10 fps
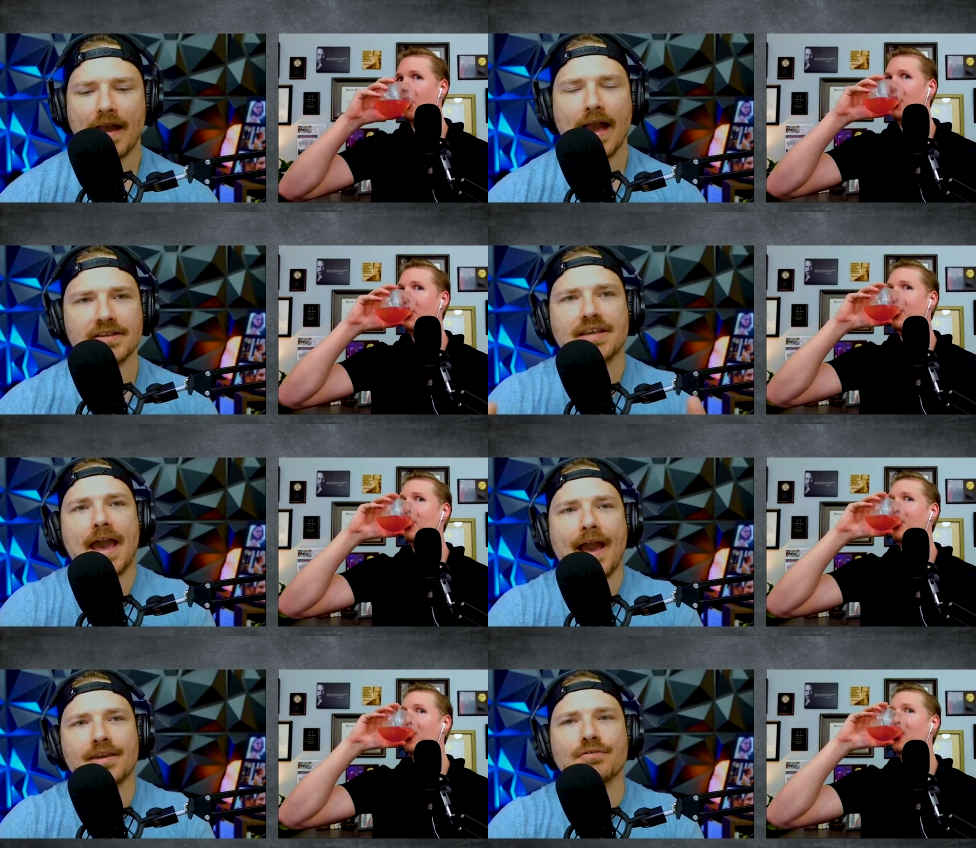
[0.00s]
Speaker 1: as
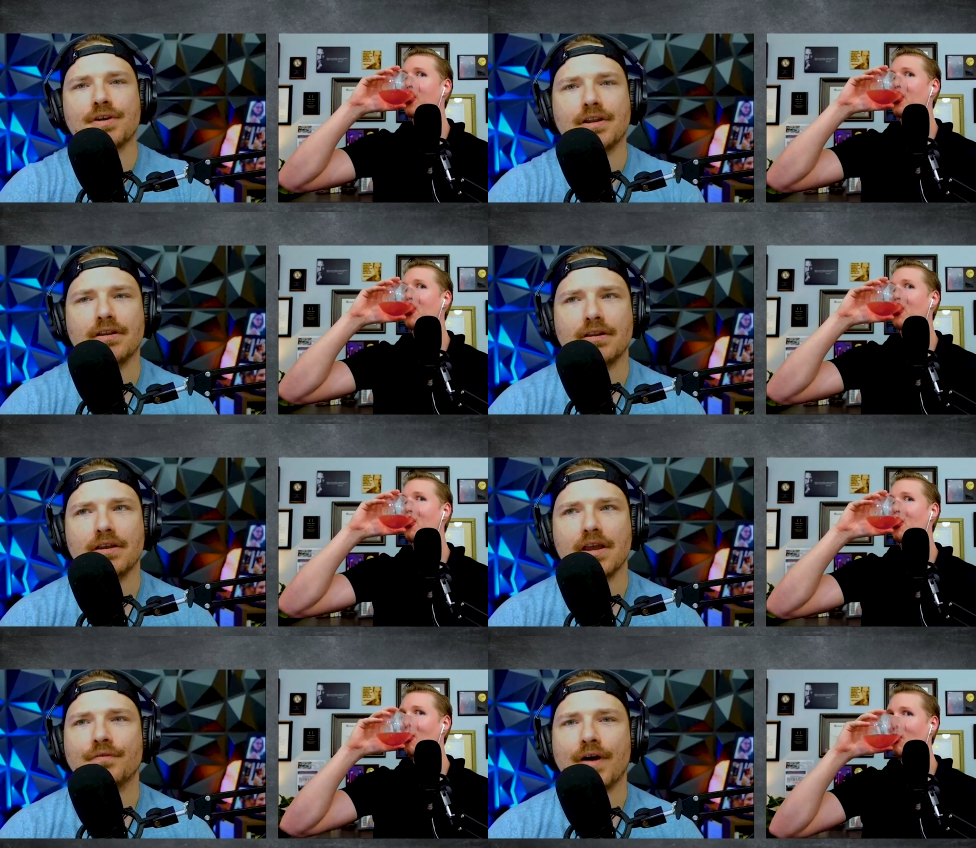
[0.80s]
accurate
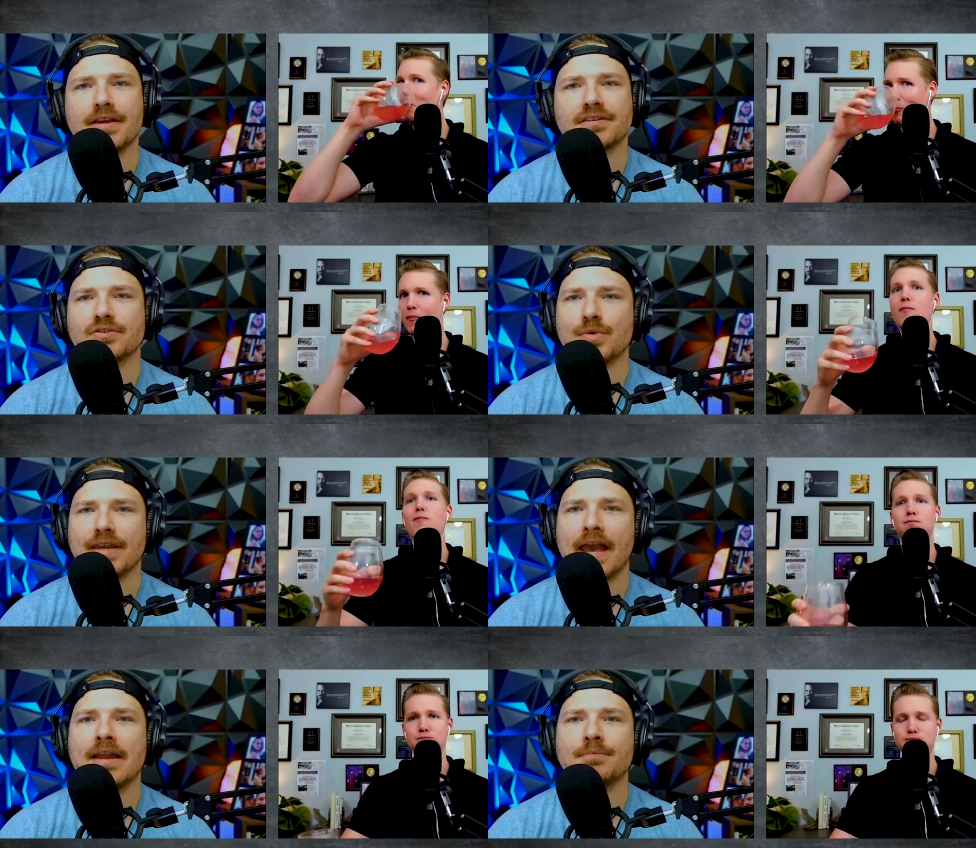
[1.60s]
advice as we
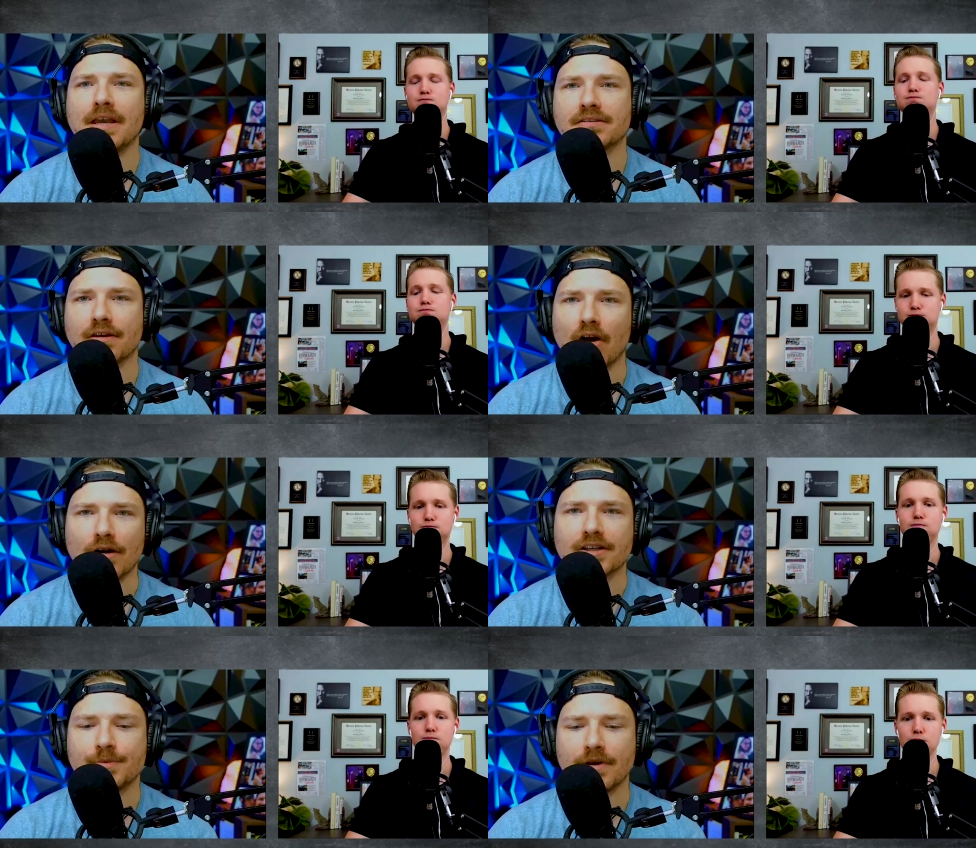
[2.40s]
can based on
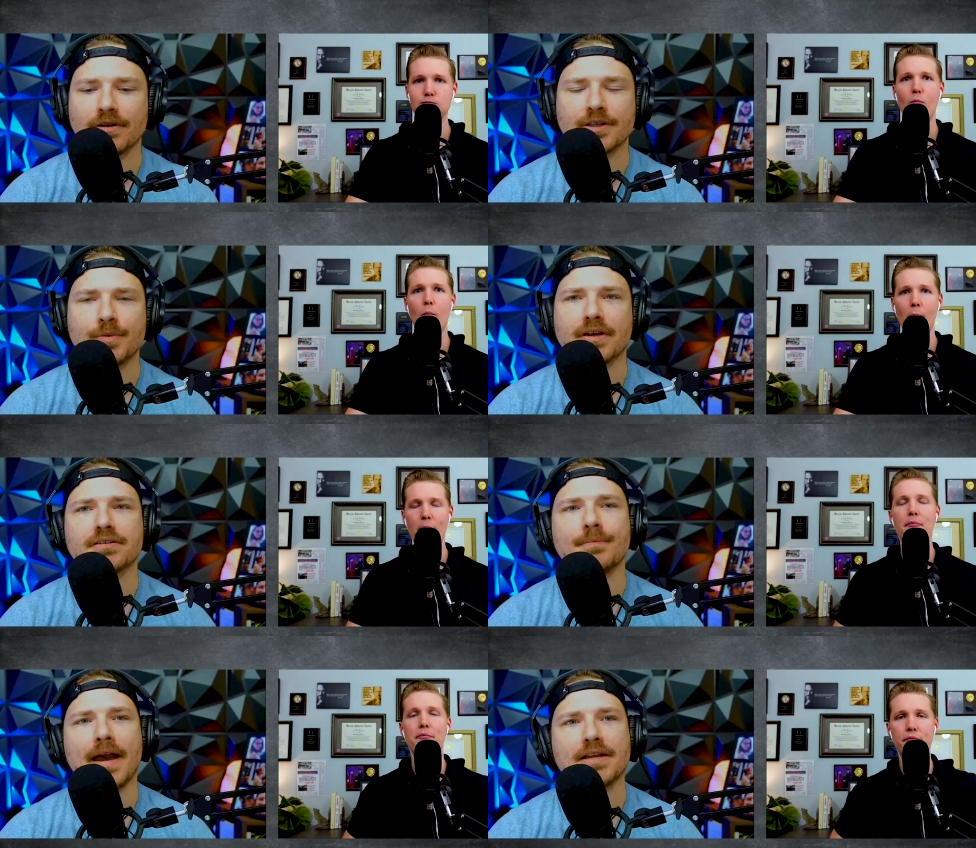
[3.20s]
our experience.
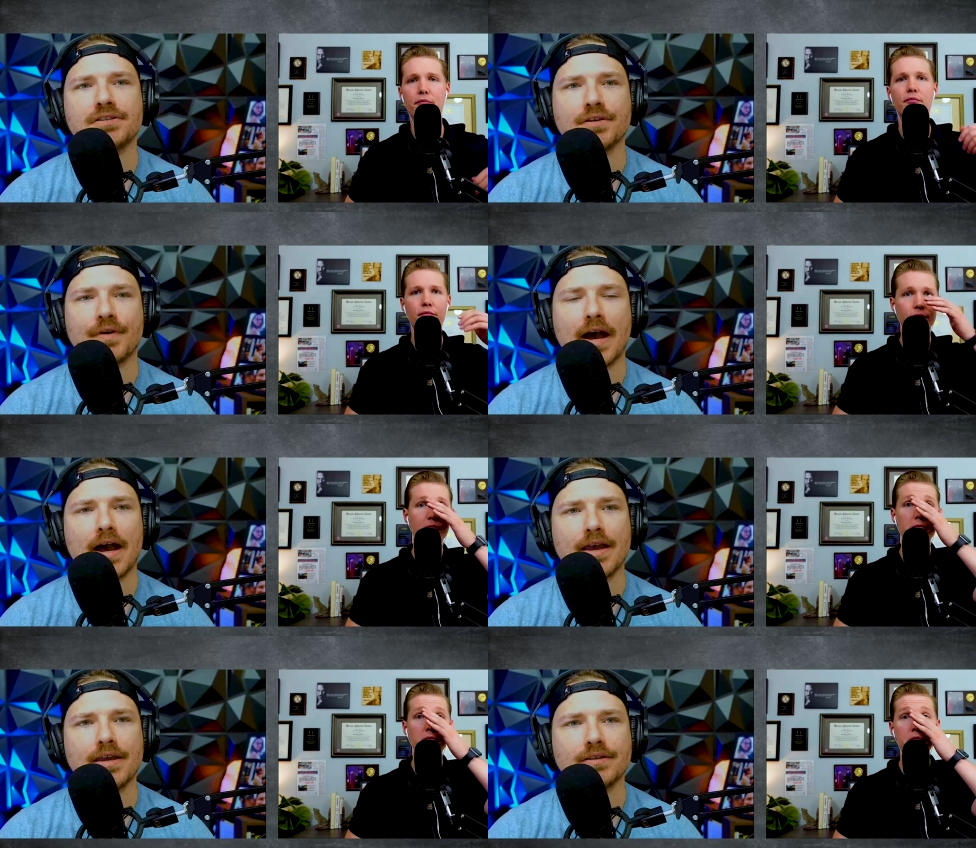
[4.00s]
Because imagine if
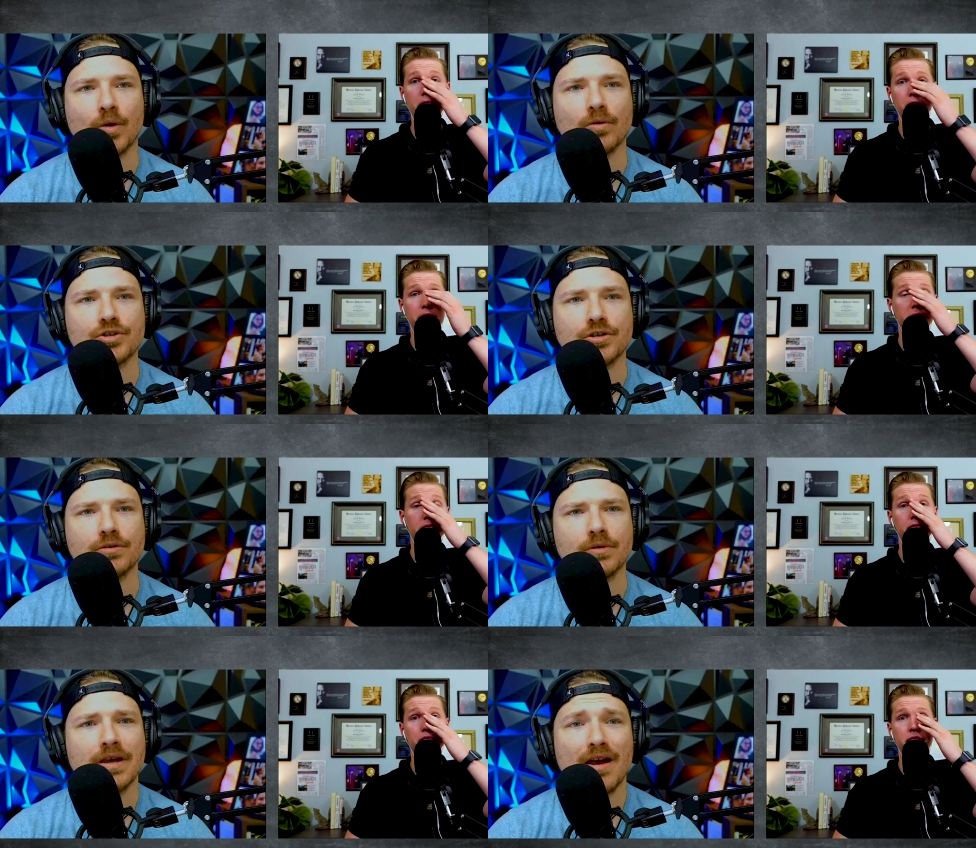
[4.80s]
I told
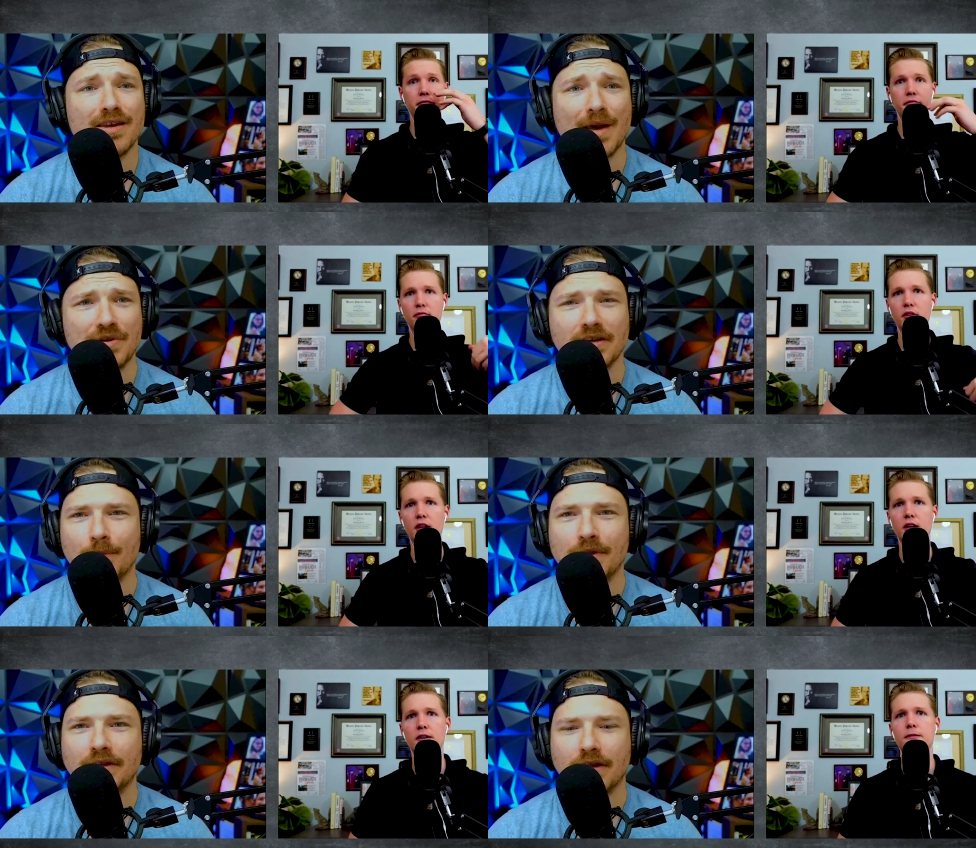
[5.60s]
you, yeah, being a
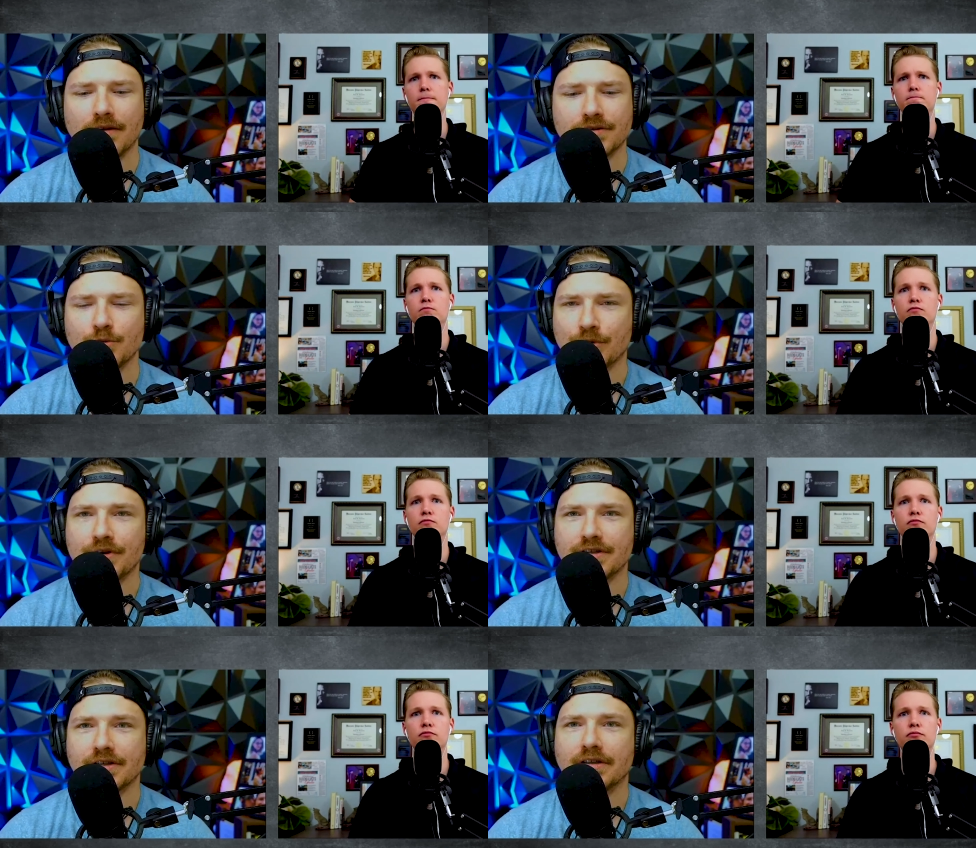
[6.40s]
millionaire is super
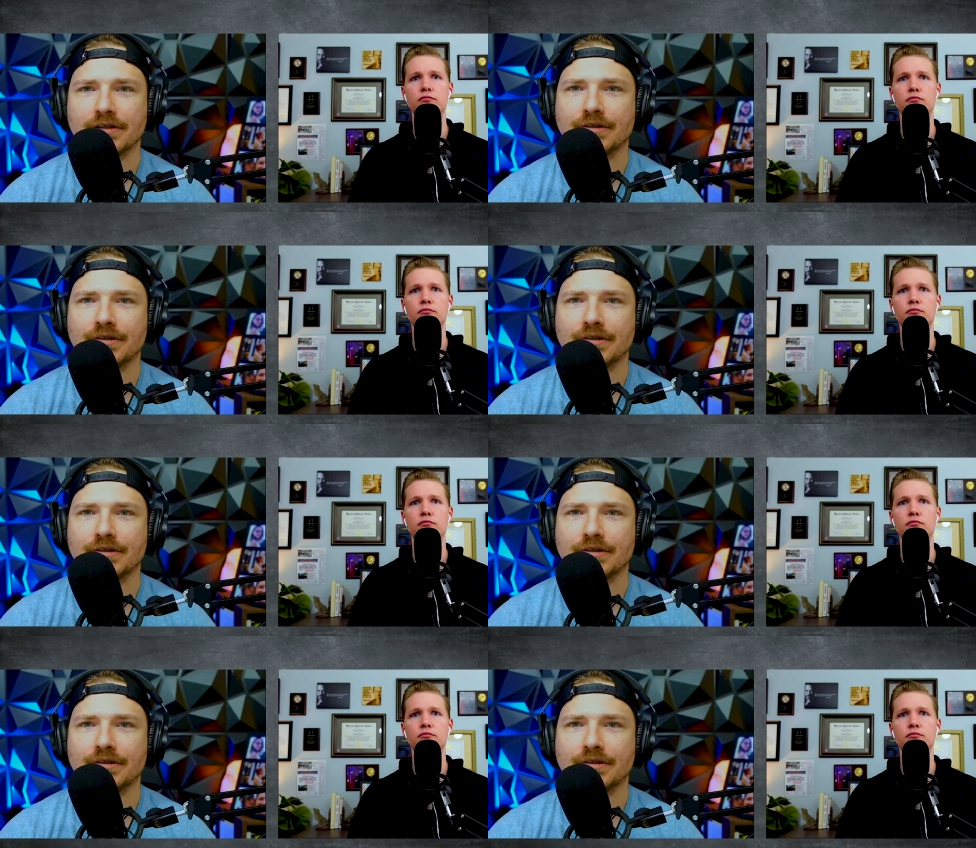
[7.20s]
easy.